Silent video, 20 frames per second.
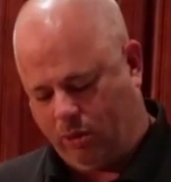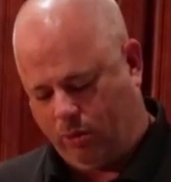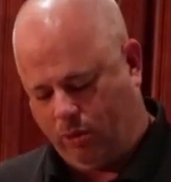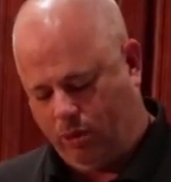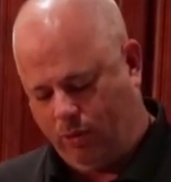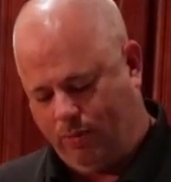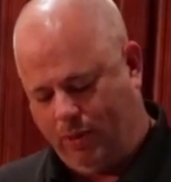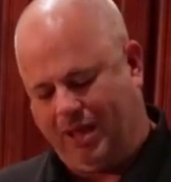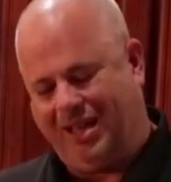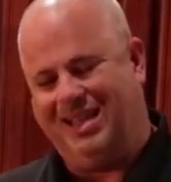
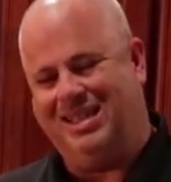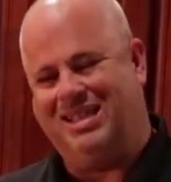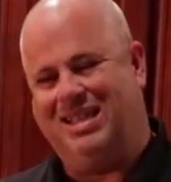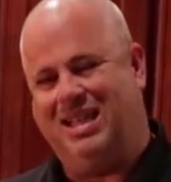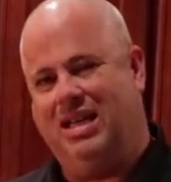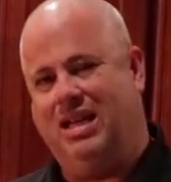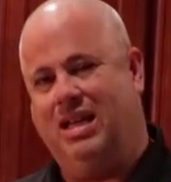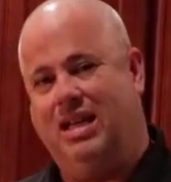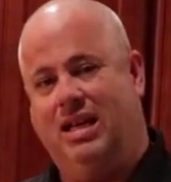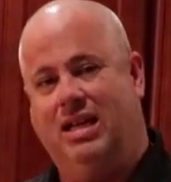through, because
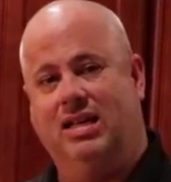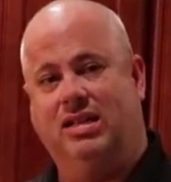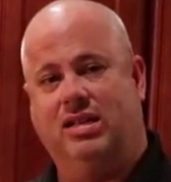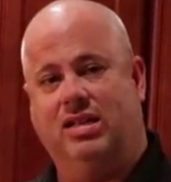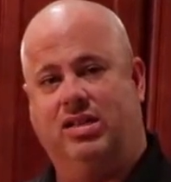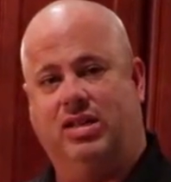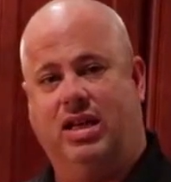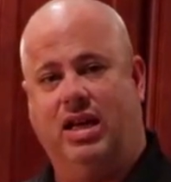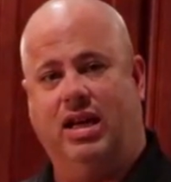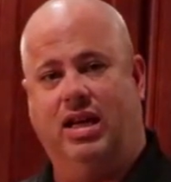it is a
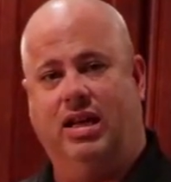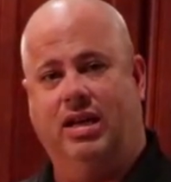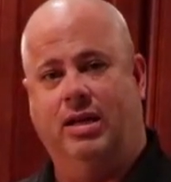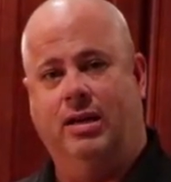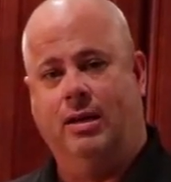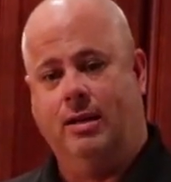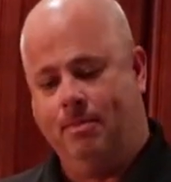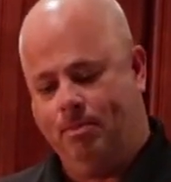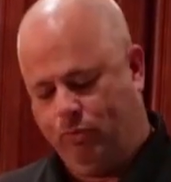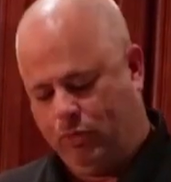skin